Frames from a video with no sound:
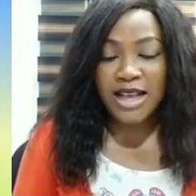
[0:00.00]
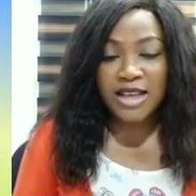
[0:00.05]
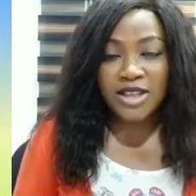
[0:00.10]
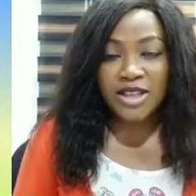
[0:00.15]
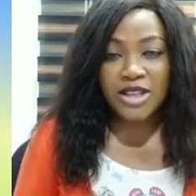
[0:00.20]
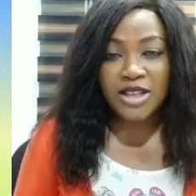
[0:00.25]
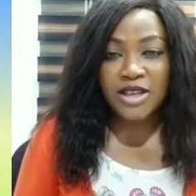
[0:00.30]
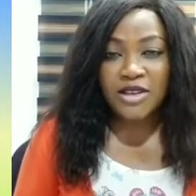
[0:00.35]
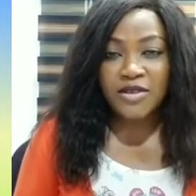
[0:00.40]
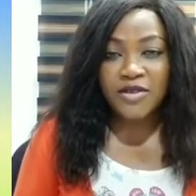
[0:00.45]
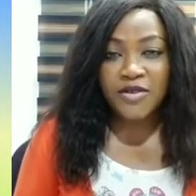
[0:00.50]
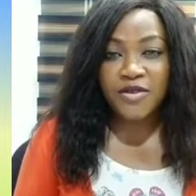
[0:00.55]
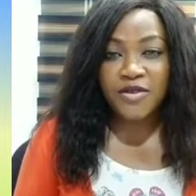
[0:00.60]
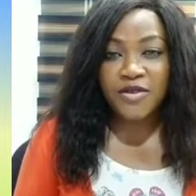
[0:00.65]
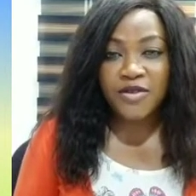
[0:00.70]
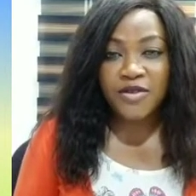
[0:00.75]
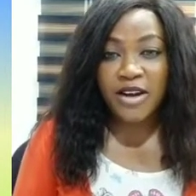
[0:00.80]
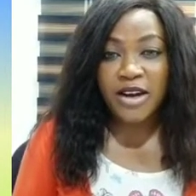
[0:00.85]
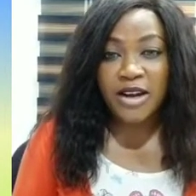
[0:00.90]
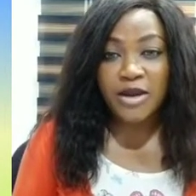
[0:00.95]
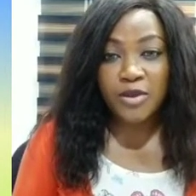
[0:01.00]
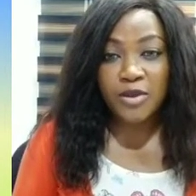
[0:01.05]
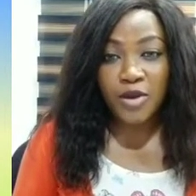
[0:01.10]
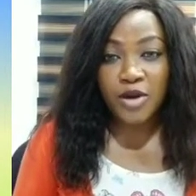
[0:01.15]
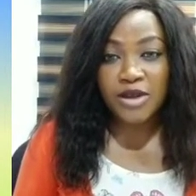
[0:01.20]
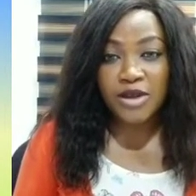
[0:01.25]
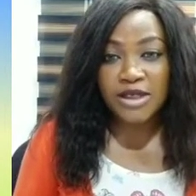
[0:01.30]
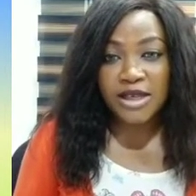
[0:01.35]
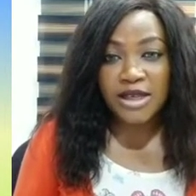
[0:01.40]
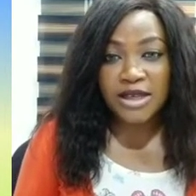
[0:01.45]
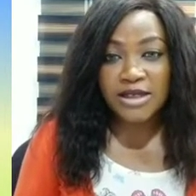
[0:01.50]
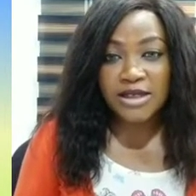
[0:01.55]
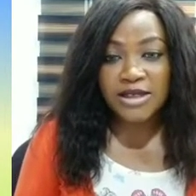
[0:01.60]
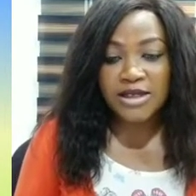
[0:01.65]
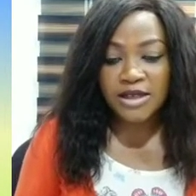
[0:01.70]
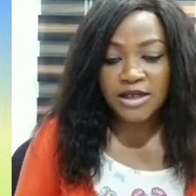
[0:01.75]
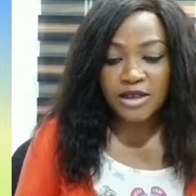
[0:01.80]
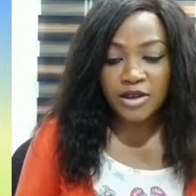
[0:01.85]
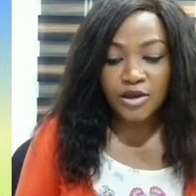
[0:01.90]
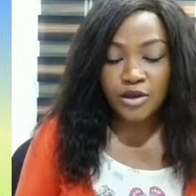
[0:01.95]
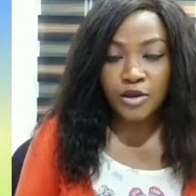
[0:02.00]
it's actually very important,